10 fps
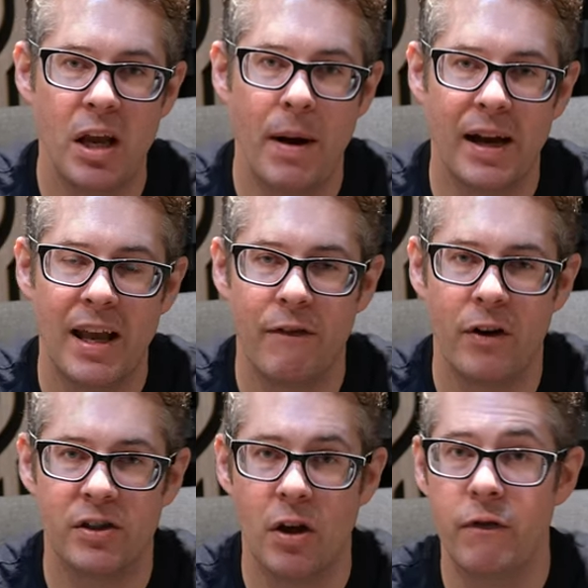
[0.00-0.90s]
you back here
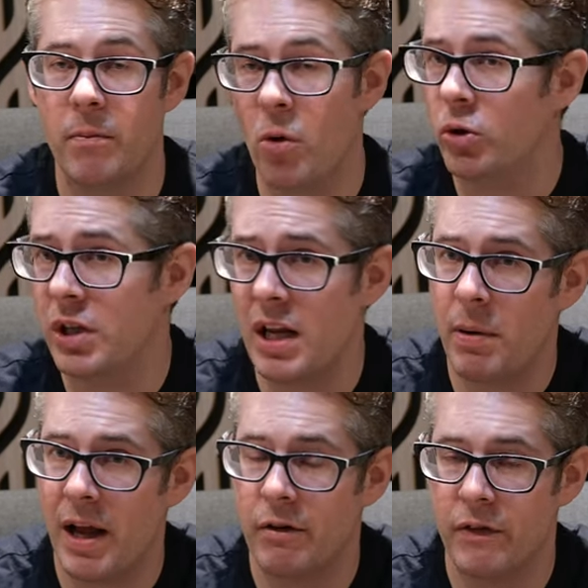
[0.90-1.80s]
very soon for more CD
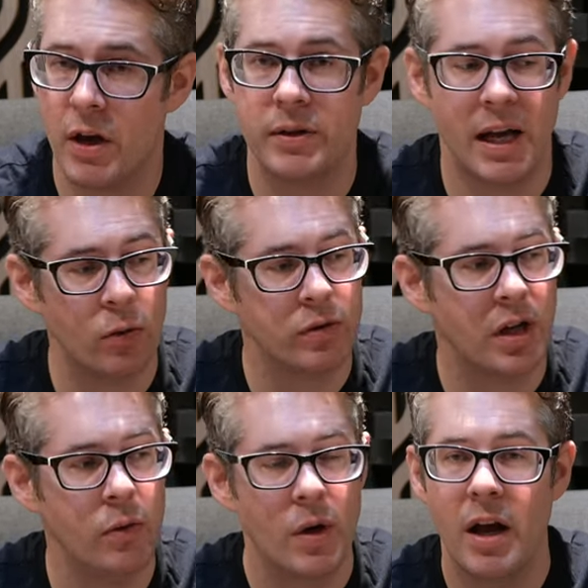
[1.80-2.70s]
player reviews and
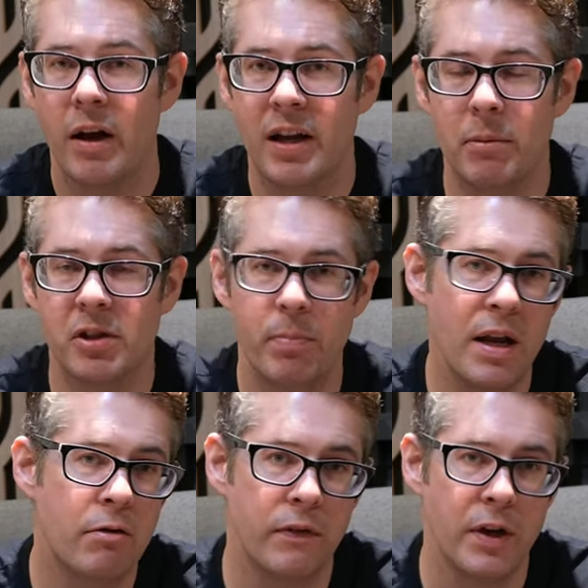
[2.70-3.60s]
also a couple of
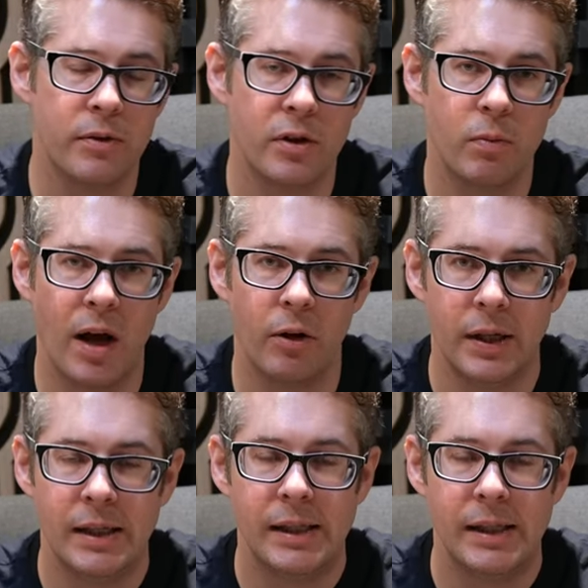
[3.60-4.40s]
speaker reviews as well.